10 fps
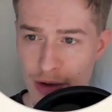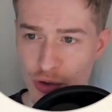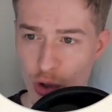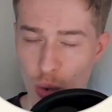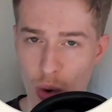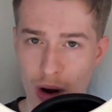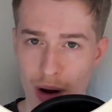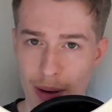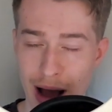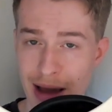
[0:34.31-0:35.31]
So
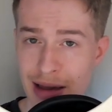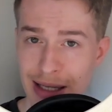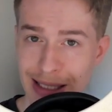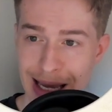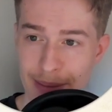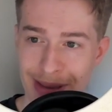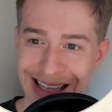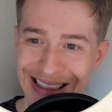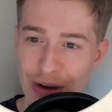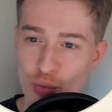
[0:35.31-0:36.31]
I claim
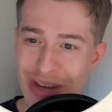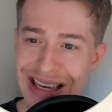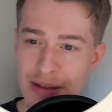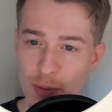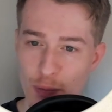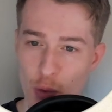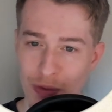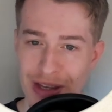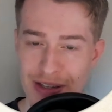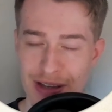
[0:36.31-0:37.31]
that the reason
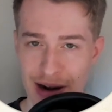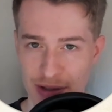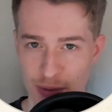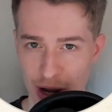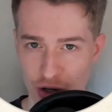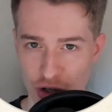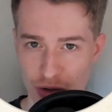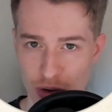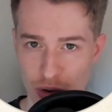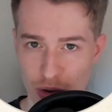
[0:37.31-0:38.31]
for
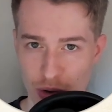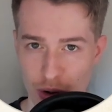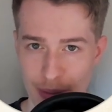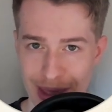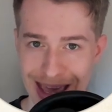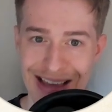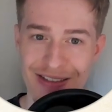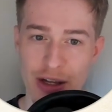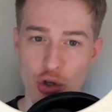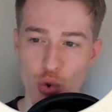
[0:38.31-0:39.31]
dissatisfaction
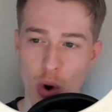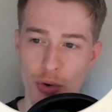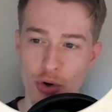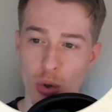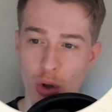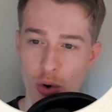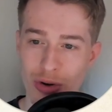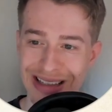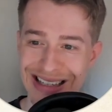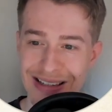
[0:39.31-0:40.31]
is that you are no
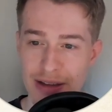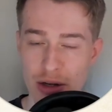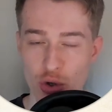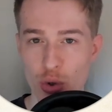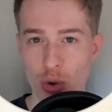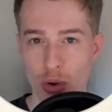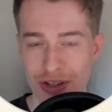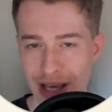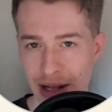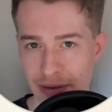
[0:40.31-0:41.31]
longer listening to
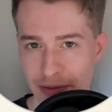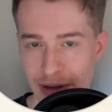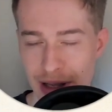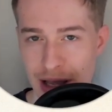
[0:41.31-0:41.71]
yourself.